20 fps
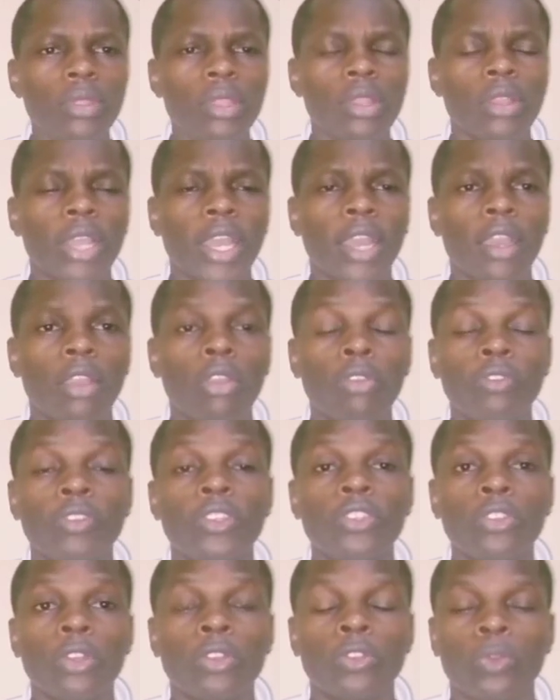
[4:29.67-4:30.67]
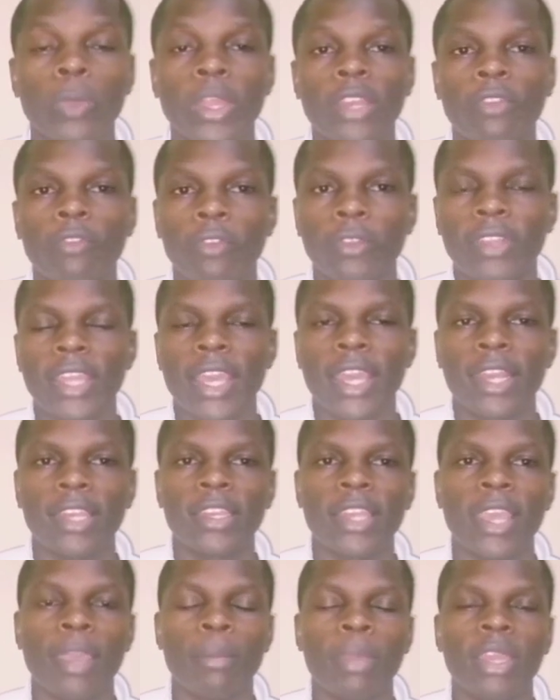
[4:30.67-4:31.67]
officials went for their
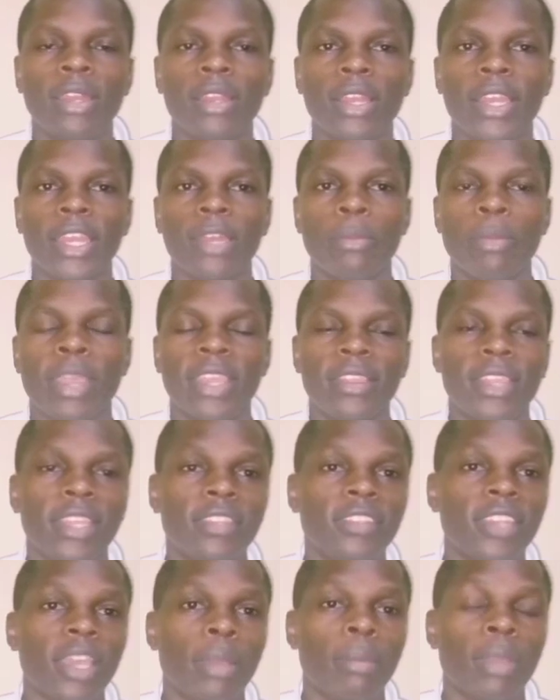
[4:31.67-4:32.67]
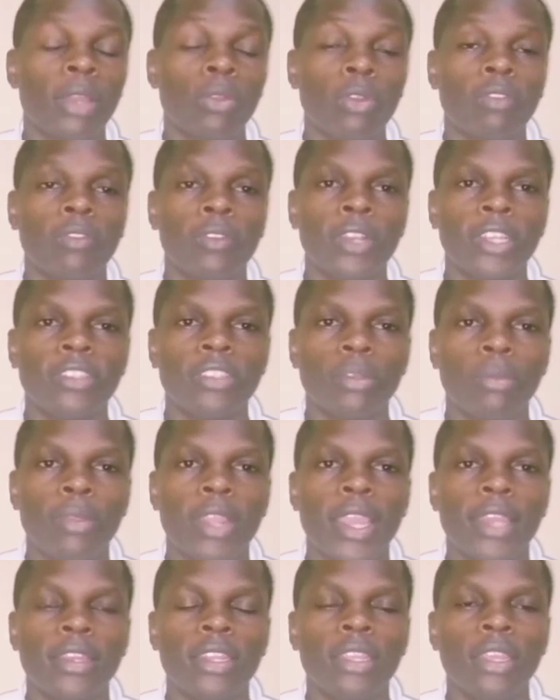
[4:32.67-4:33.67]
retirement, led by the chairman of Wafula
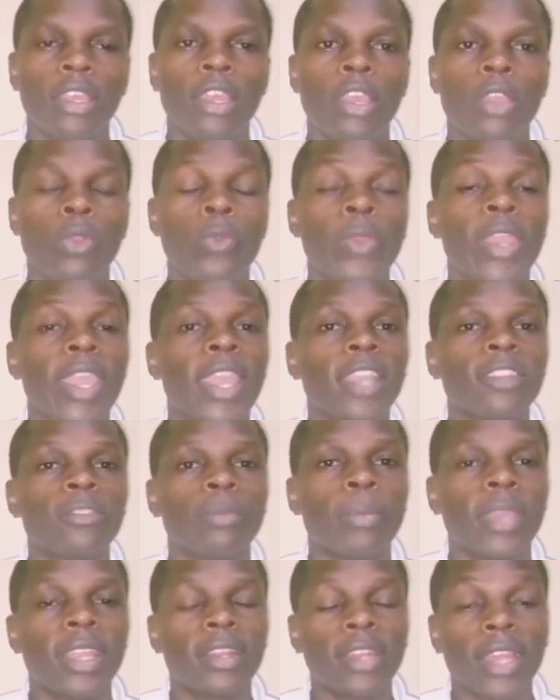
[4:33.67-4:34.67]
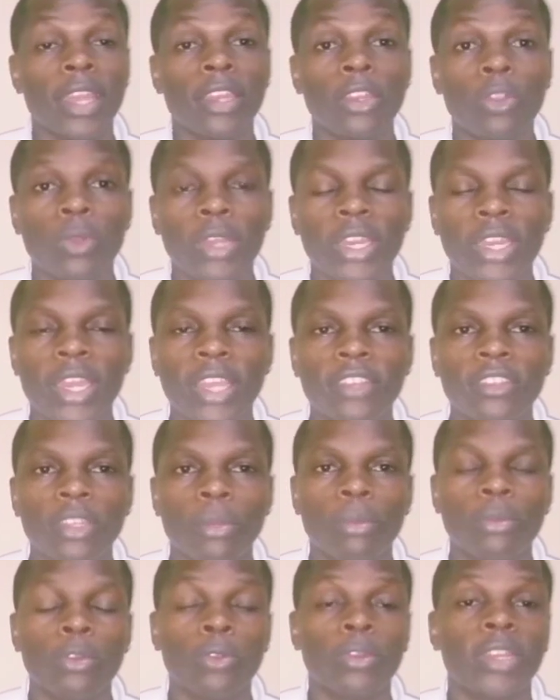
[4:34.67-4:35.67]
Chebukati, we expect a new
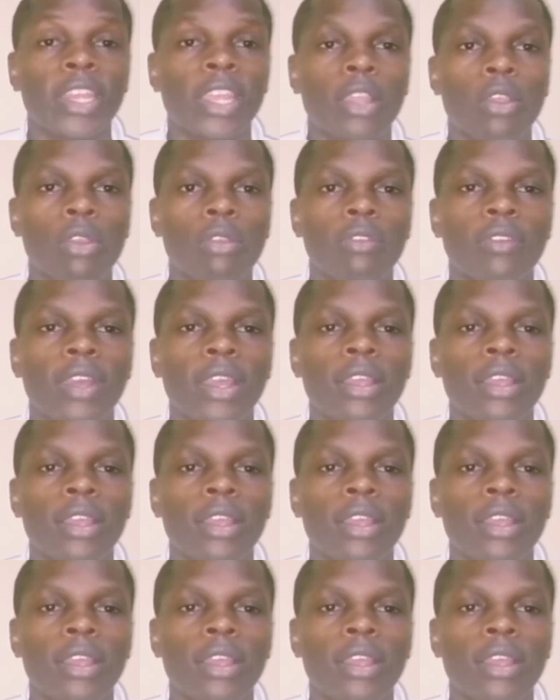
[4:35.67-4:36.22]
leadership to take over